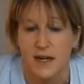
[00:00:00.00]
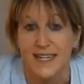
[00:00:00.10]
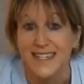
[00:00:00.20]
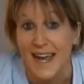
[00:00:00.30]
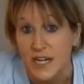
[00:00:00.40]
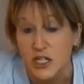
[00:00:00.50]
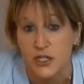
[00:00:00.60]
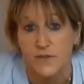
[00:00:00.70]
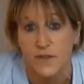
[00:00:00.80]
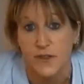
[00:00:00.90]

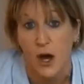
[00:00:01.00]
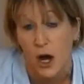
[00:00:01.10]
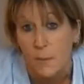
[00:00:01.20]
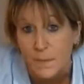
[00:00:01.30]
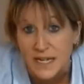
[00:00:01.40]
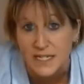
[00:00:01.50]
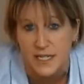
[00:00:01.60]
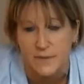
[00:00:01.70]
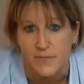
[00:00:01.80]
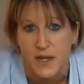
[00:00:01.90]
indication of the heart
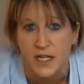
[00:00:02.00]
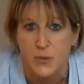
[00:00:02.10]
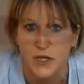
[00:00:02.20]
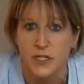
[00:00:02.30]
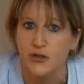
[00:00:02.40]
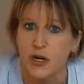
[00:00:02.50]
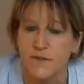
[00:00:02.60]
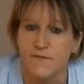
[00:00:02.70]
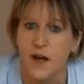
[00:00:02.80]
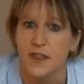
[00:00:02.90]
beating. So we're going to try
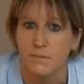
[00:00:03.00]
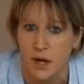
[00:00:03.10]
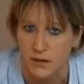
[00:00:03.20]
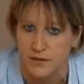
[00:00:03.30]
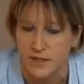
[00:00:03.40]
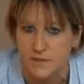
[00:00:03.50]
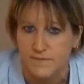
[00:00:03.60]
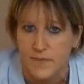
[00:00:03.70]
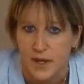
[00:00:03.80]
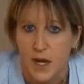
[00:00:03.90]
and find the pulse.
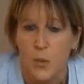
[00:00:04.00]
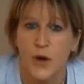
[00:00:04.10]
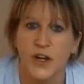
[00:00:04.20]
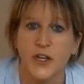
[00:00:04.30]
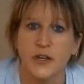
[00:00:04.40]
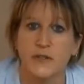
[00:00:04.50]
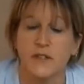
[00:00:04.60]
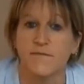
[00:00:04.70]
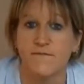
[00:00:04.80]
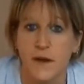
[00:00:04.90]
We're going to use
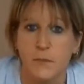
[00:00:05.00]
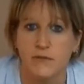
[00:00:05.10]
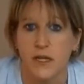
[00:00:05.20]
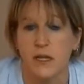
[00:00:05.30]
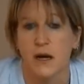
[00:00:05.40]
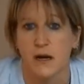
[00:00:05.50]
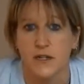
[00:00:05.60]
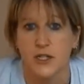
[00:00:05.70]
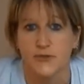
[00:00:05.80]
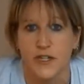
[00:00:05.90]
the femoral
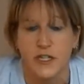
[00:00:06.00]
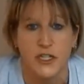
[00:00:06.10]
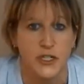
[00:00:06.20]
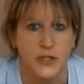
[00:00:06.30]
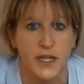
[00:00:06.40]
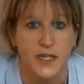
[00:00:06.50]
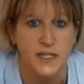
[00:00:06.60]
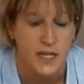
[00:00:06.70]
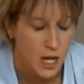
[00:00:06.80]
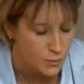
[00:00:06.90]
artery to do
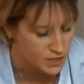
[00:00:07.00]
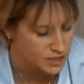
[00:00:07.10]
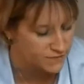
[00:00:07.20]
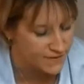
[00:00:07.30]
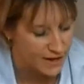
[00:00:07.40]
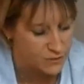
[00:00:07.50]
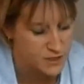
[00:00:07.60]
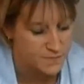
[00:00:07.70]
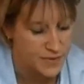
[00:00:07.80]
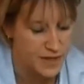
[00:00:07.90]
this, which is found
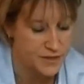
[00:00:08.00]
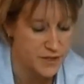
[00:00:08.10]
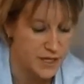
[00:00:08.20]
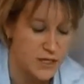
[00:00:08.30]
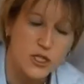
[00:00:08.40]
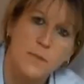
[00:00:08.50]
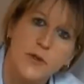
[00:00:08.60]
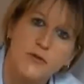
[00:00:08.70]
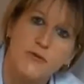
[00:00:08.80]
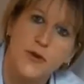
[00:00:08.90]
in the top
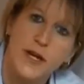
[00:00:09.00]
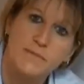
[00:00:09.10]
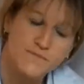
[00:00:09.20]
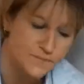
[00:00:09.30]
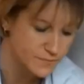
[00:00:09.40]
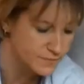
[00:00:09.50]
of the groin,